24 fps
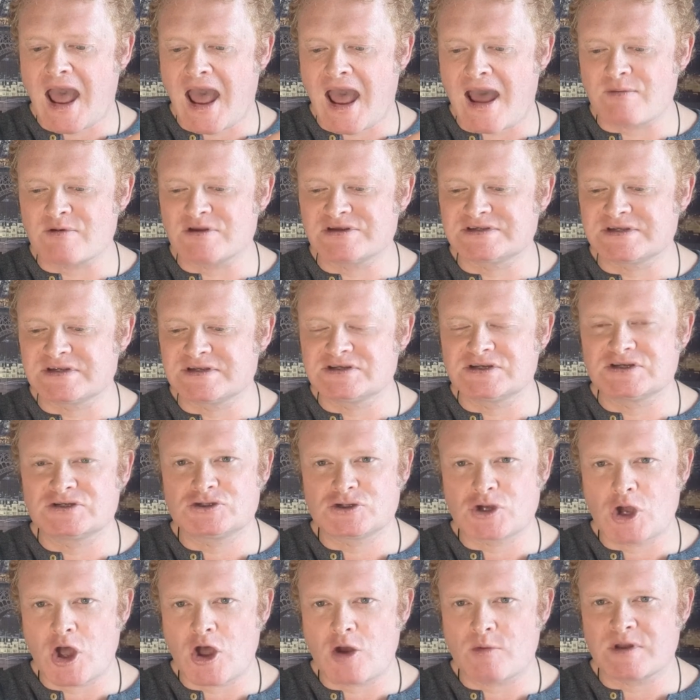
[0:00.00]
Amazon
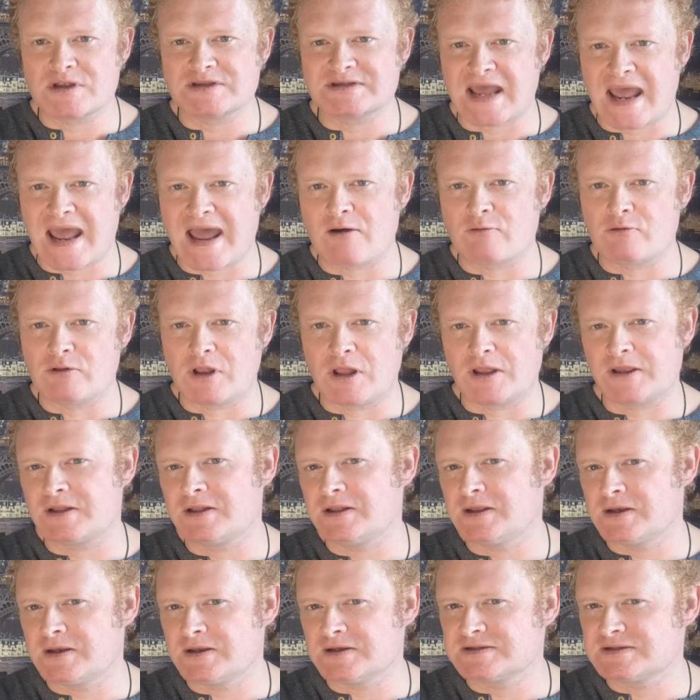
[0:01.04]
determines how
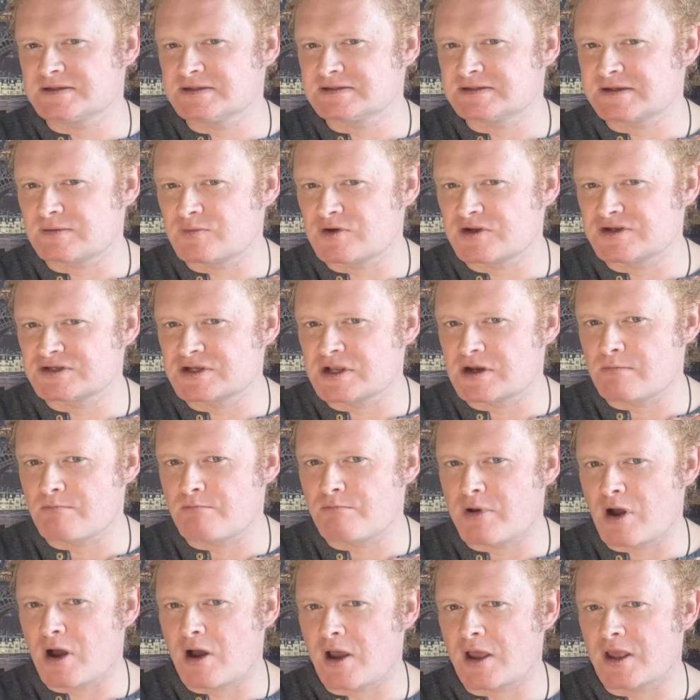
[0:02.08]
likely it is that someone is going to
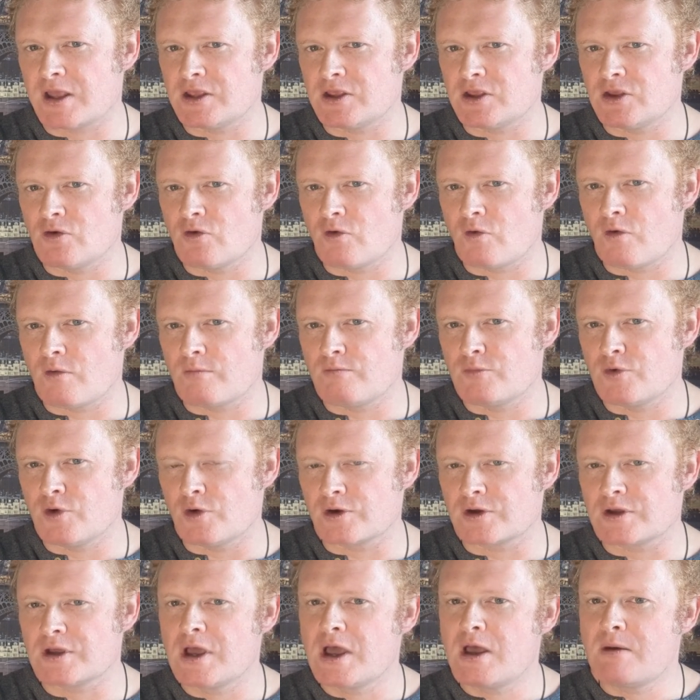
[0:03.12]
buy your
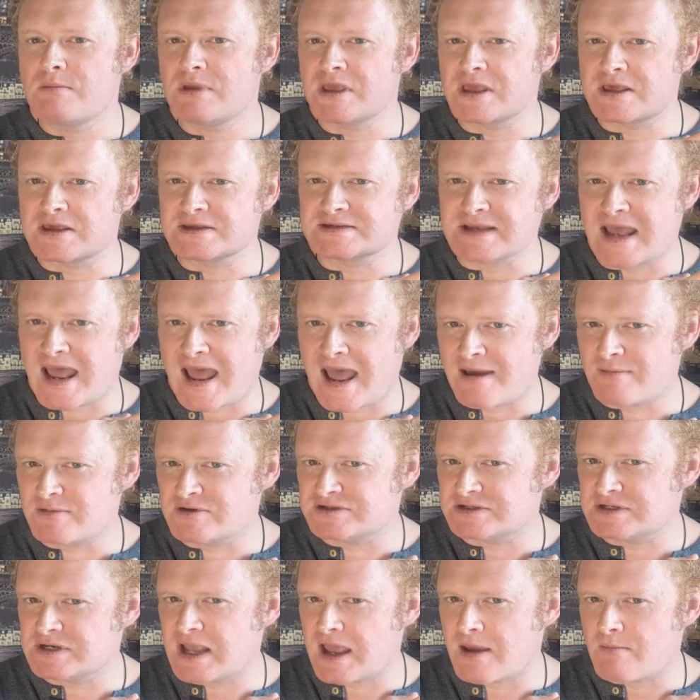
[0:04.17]
book. Because
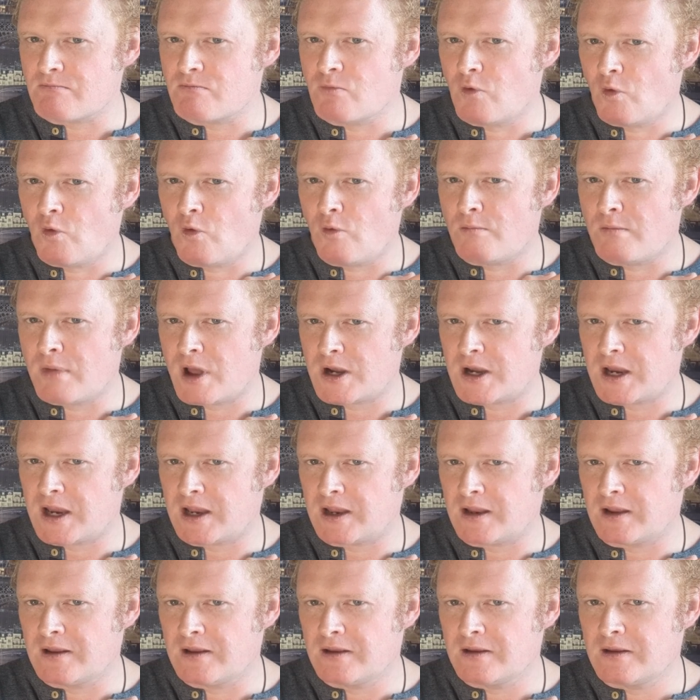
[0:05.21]
Amazon get more
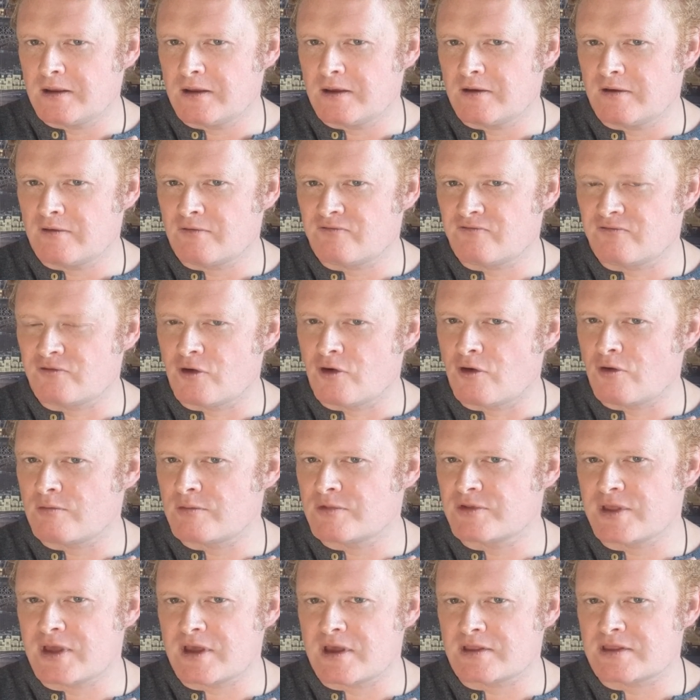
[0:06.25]
money
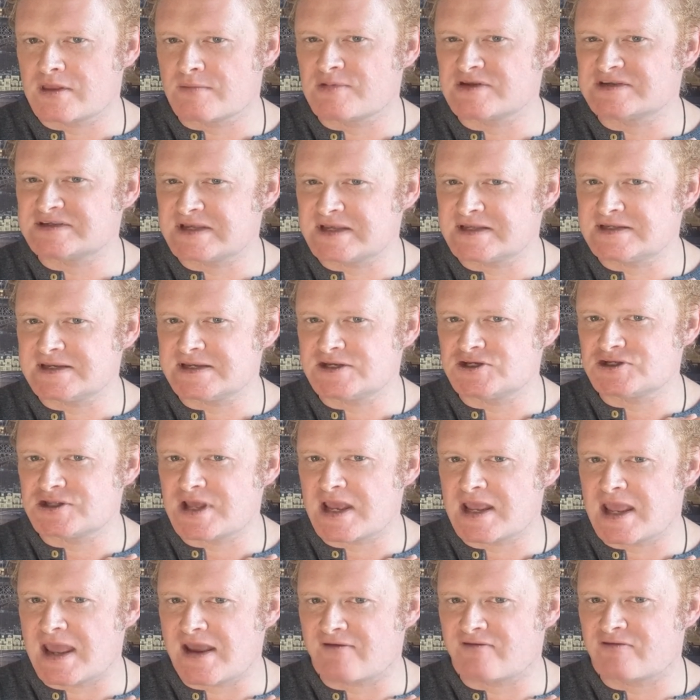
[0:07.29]
from the percentage
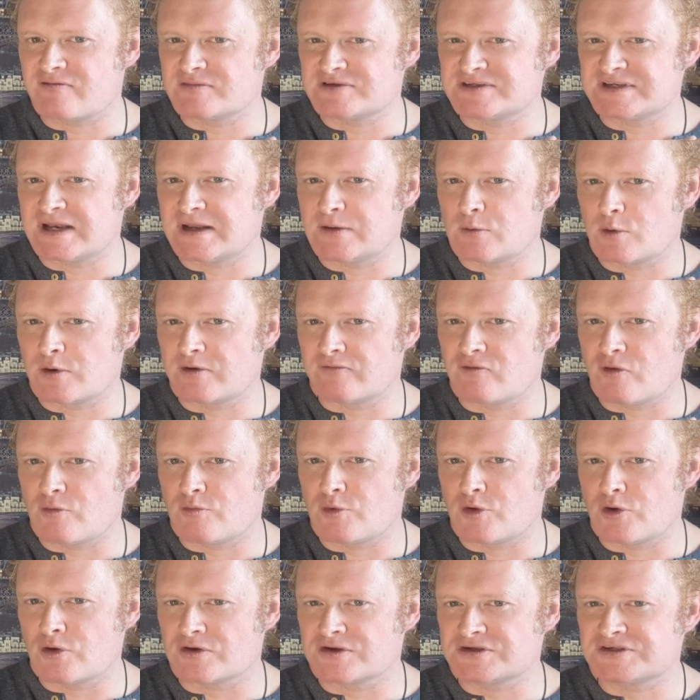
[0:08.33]
they get from selling one of your
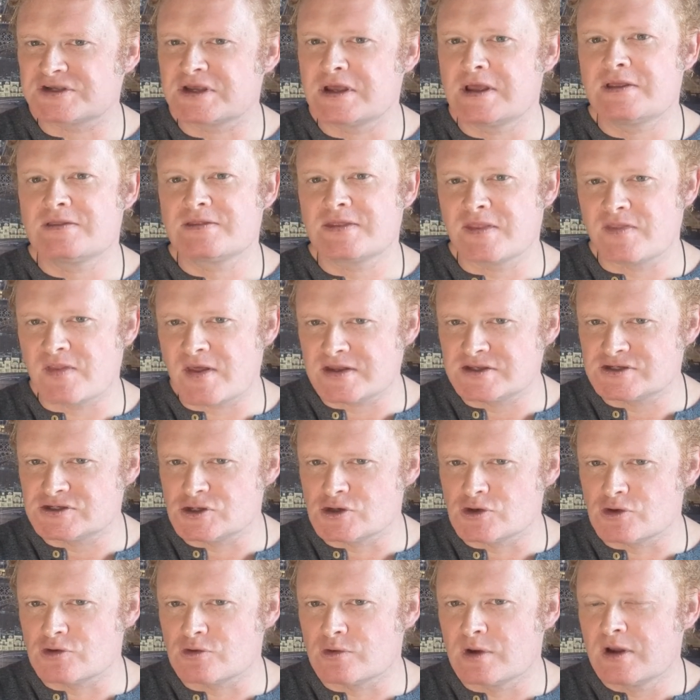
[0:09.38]
books than they
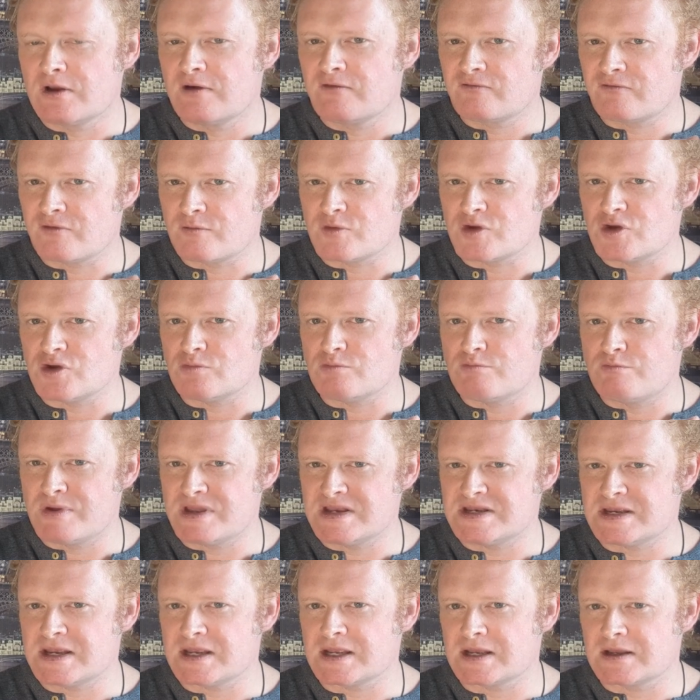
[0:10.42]
do from you
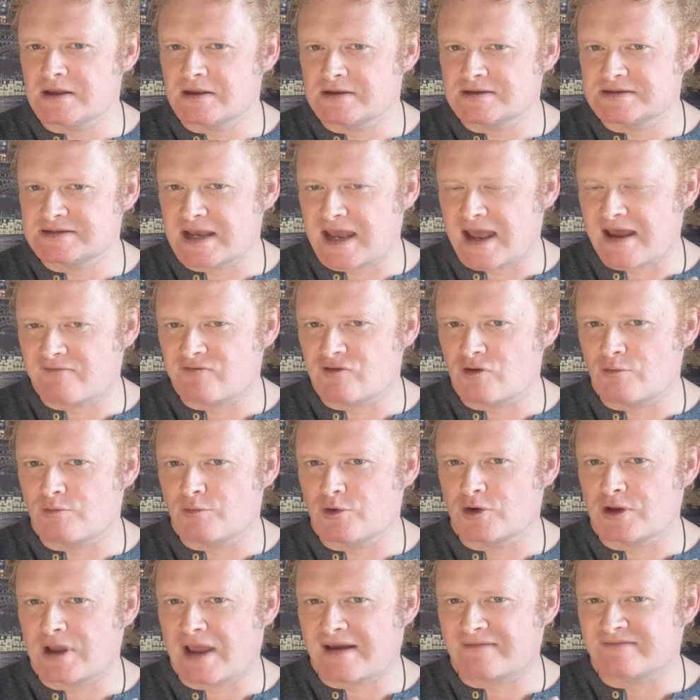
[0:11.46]
bidding to have your
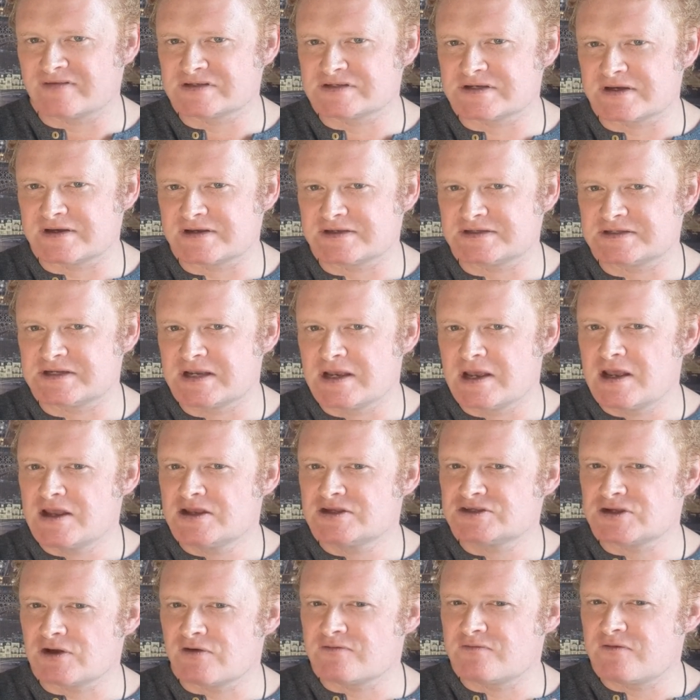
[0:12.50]
book advertised.
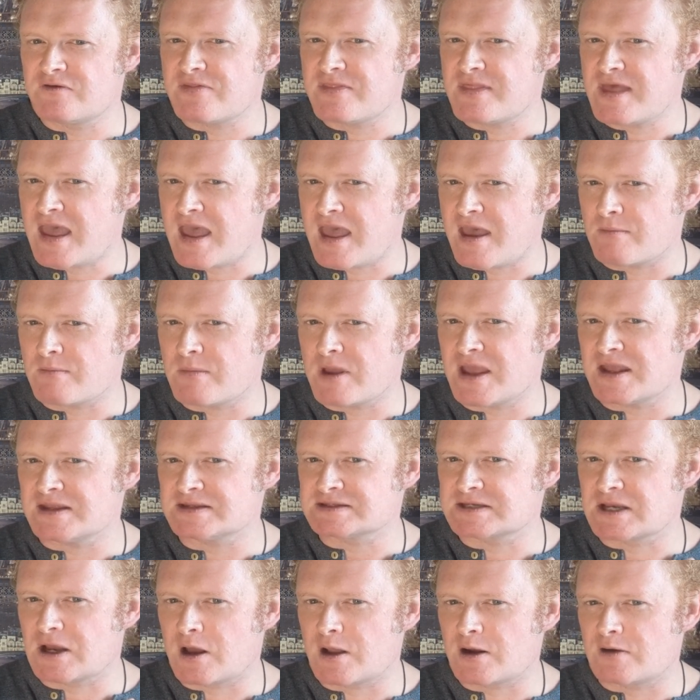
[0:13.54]
So for them, it's
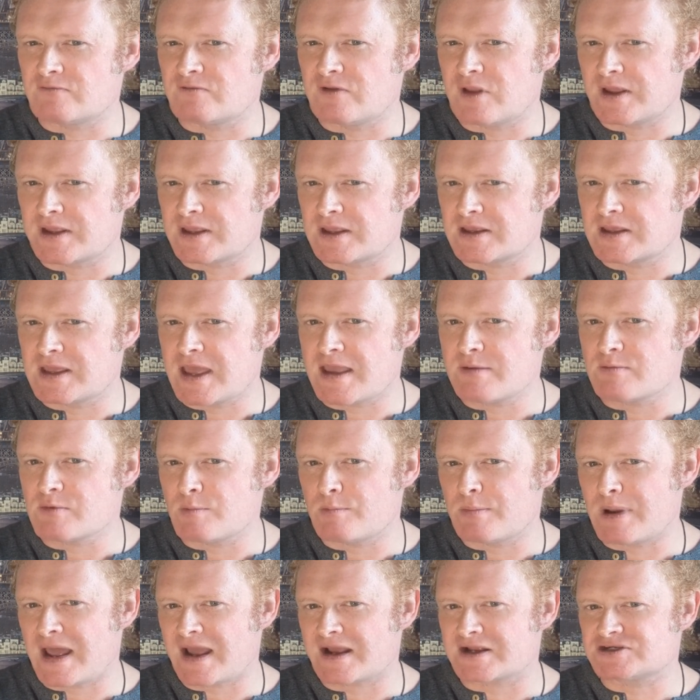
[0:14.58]
kind of like a game
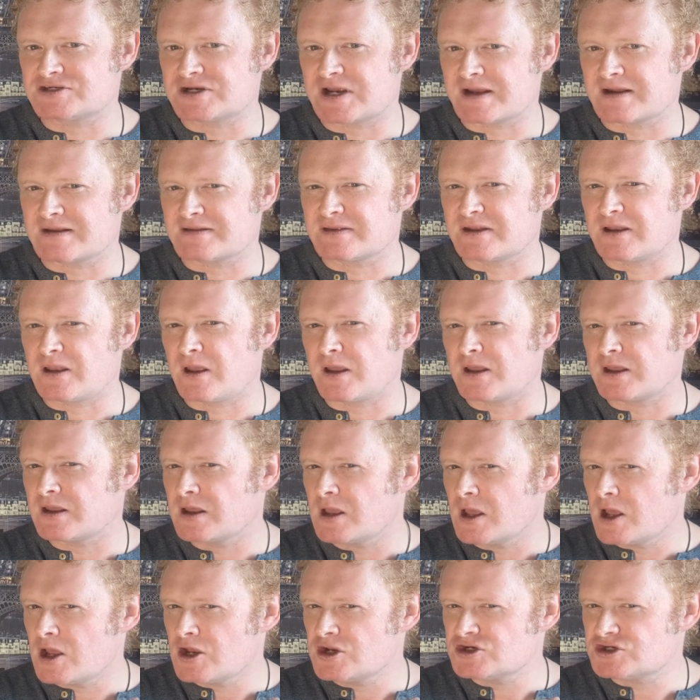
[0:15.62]
of blackjack. They're like,
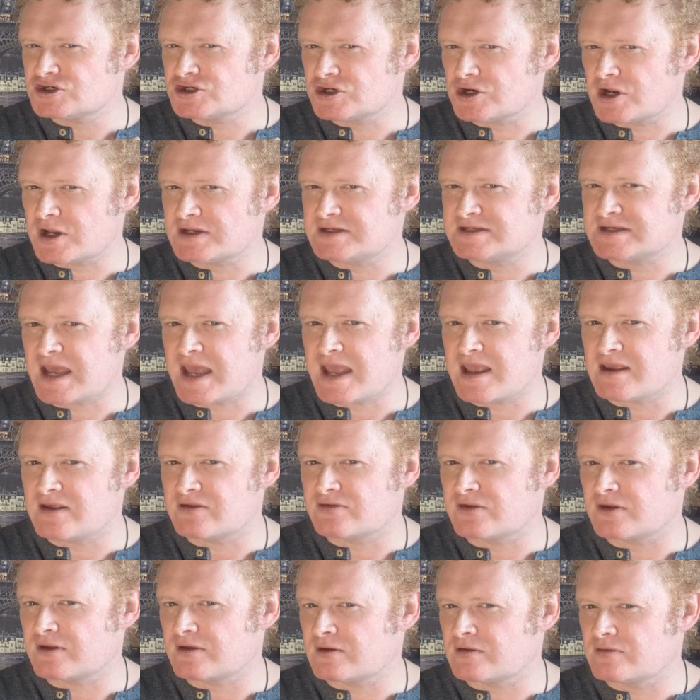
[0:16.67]
should I take
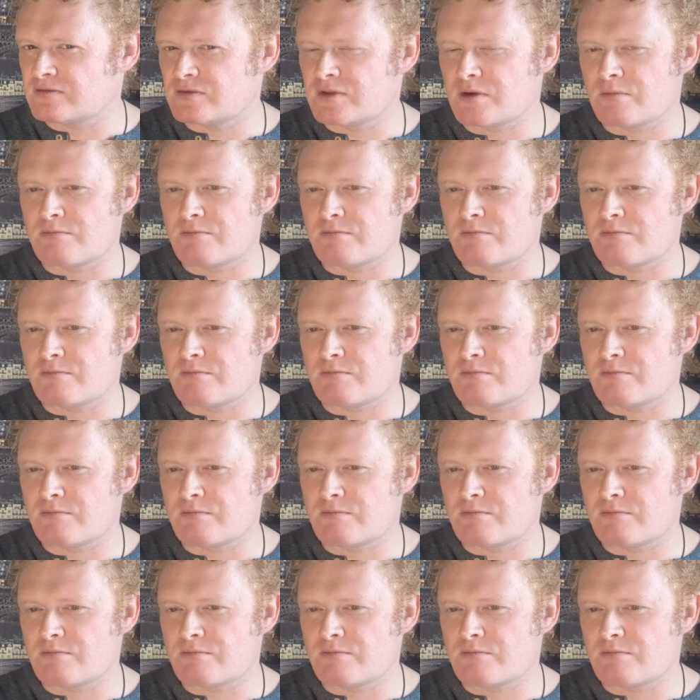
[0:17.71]
the